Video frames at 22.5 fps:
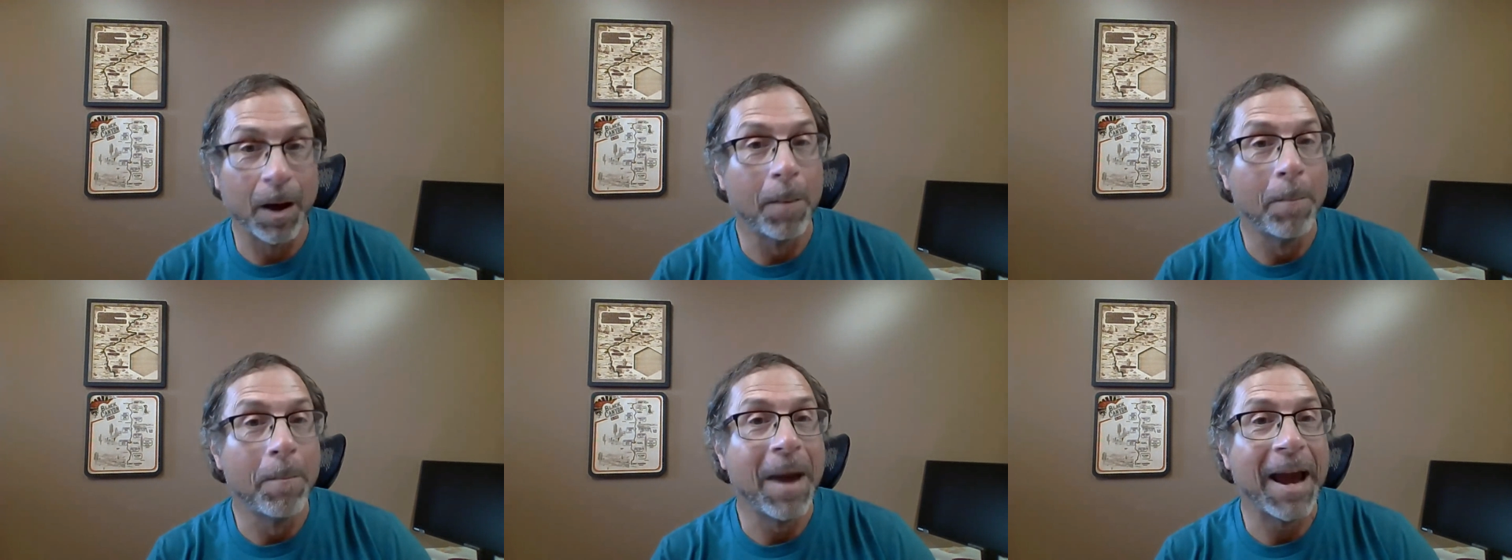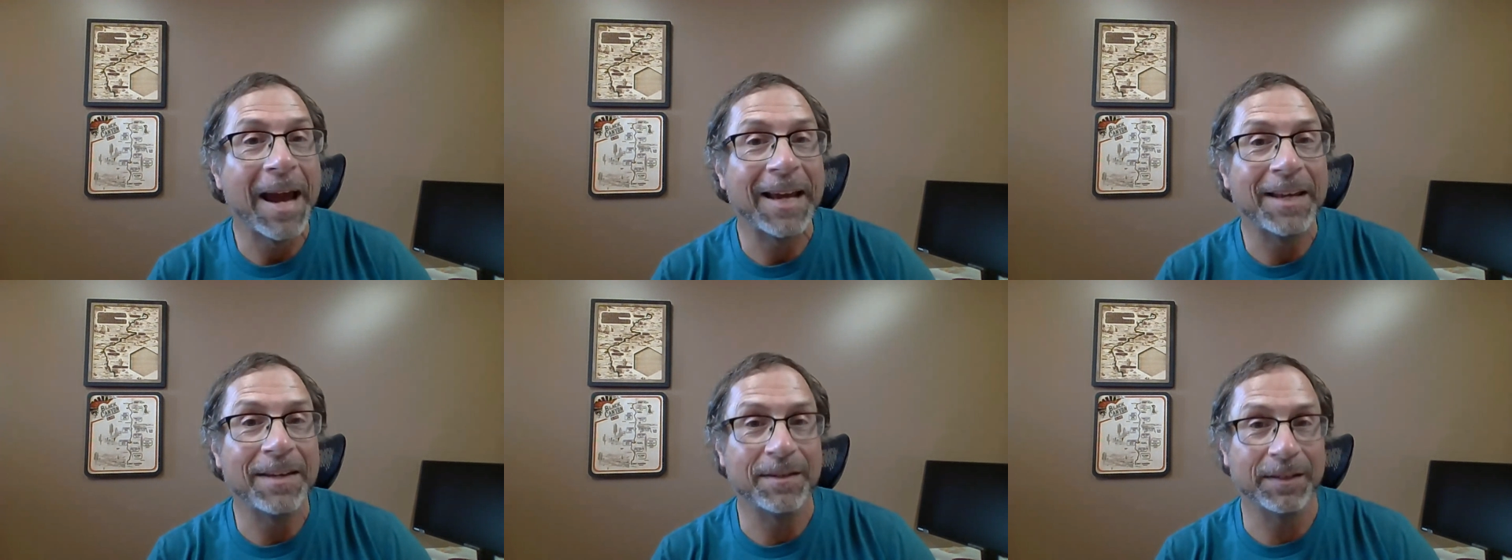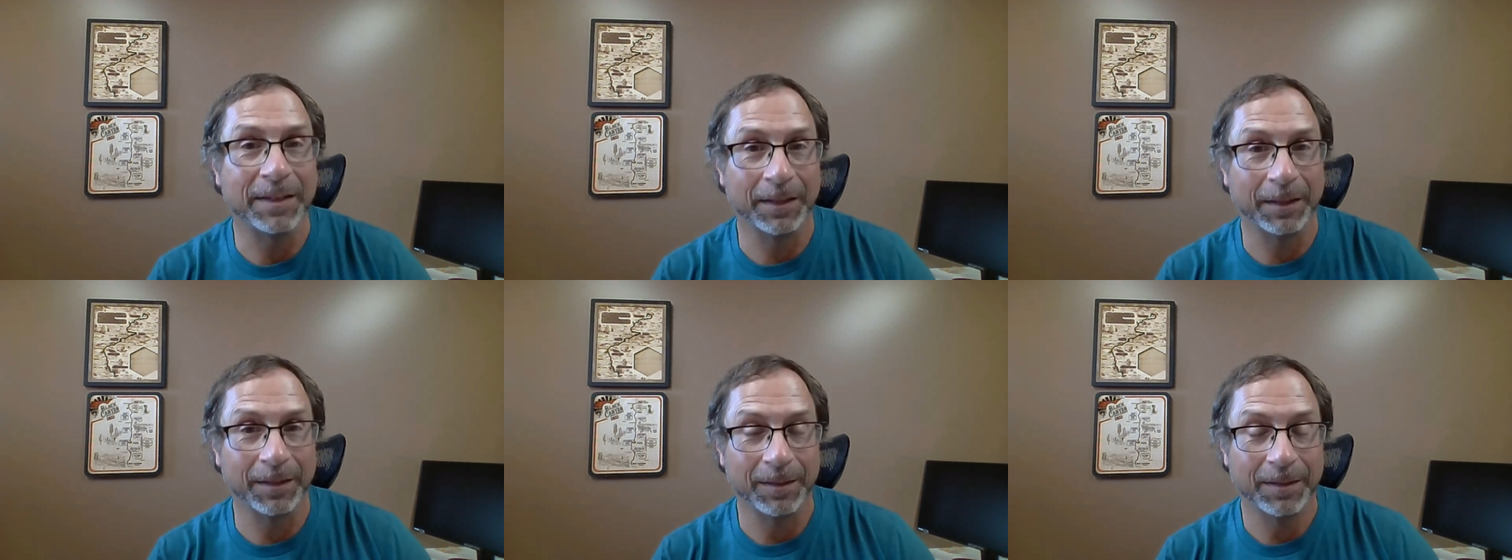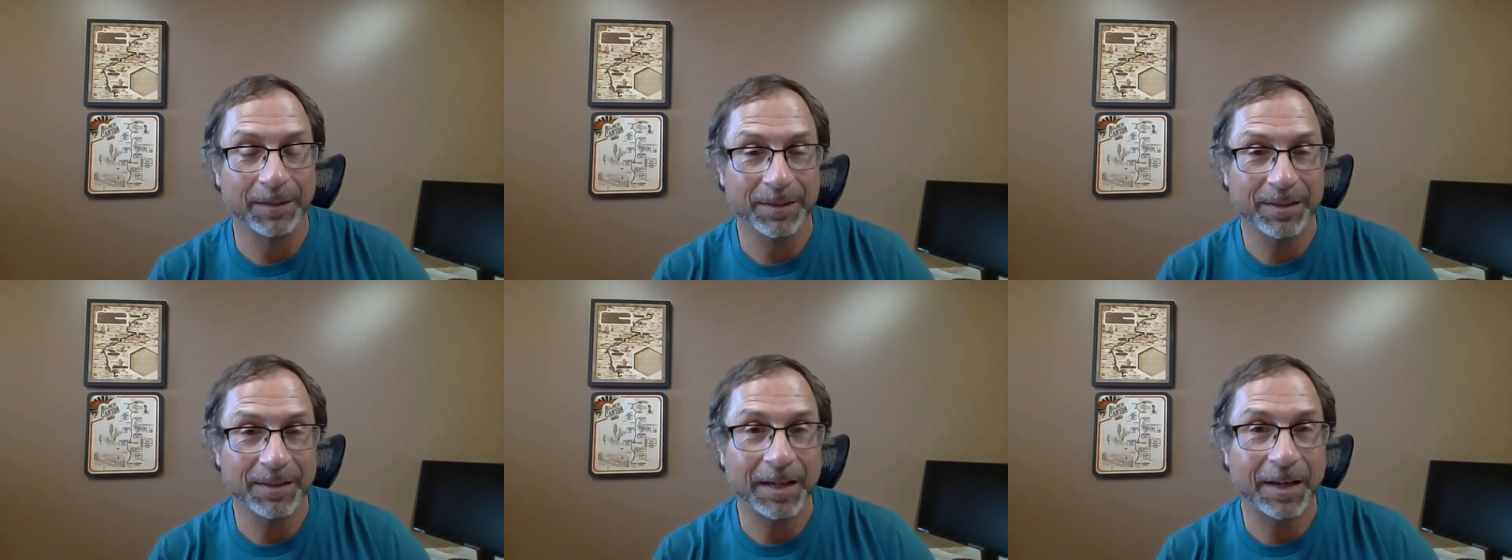
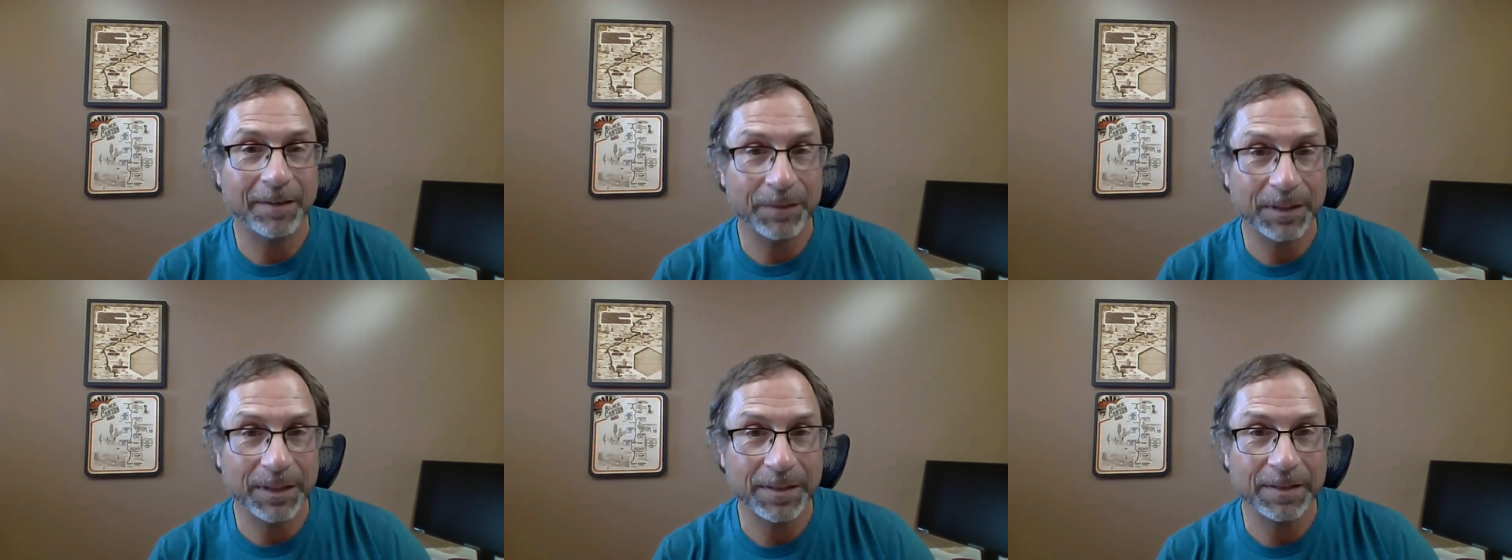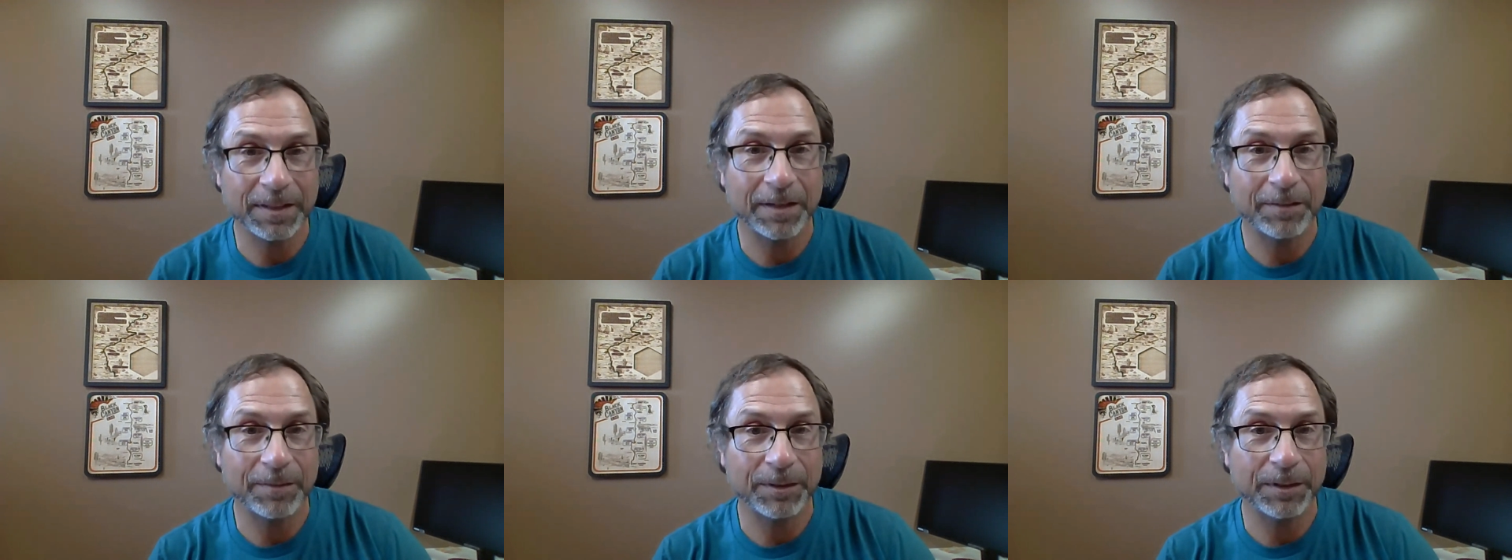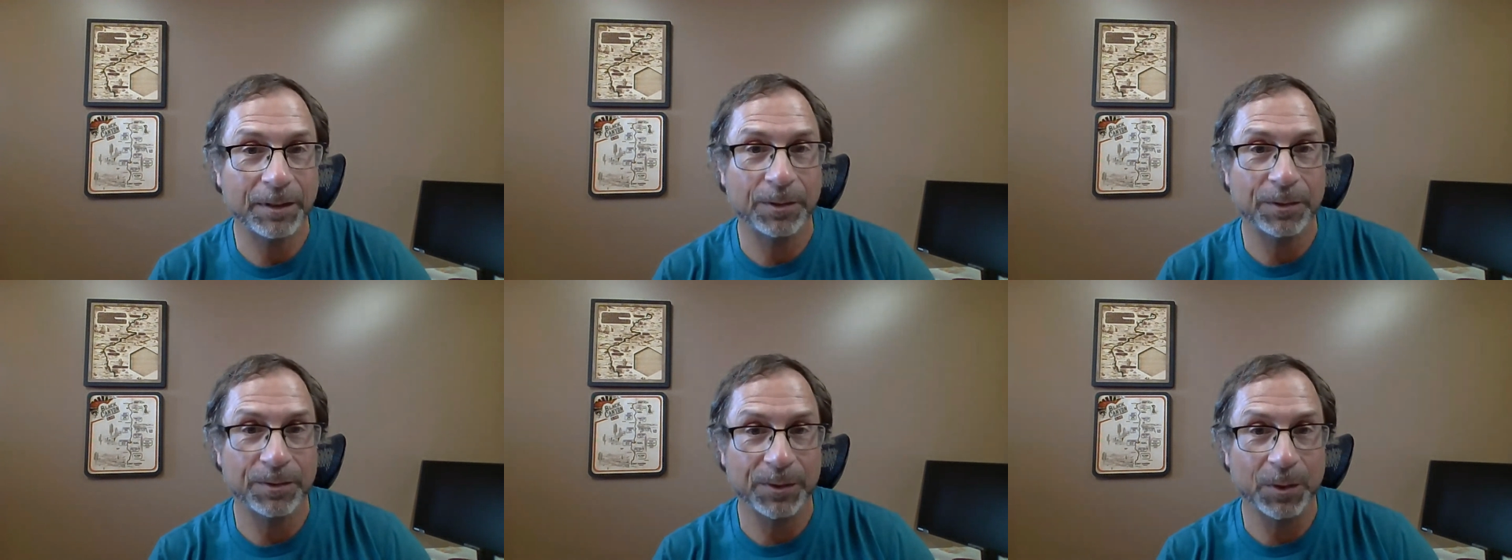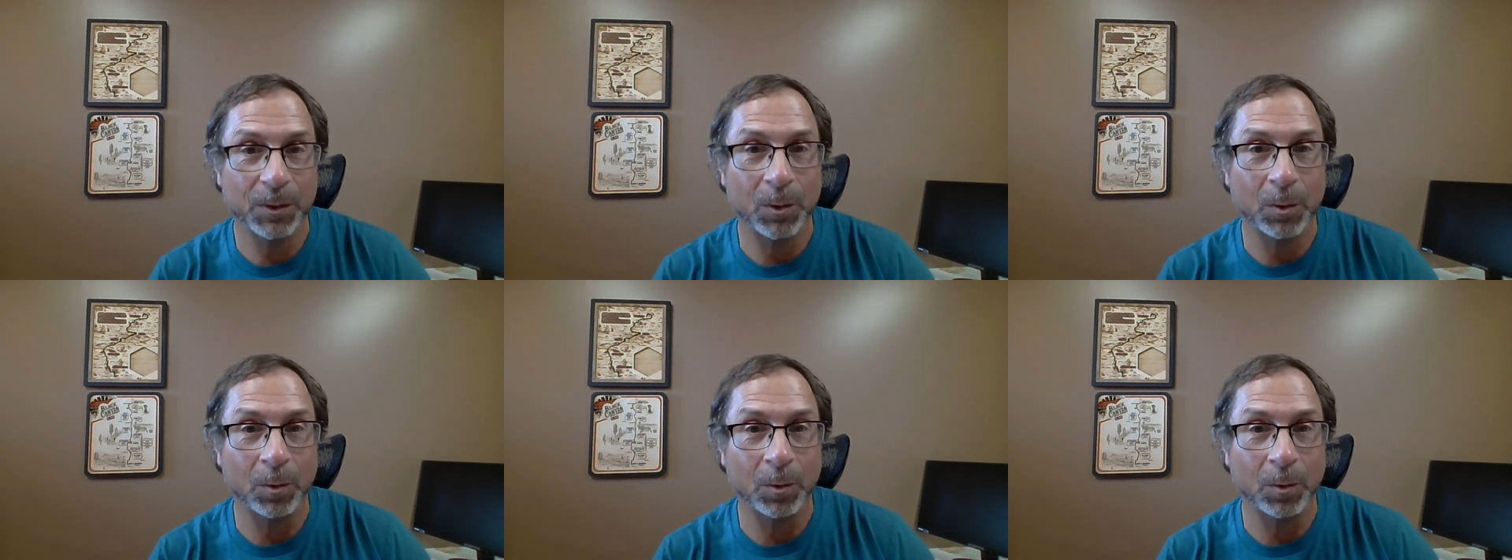amazing. 77 years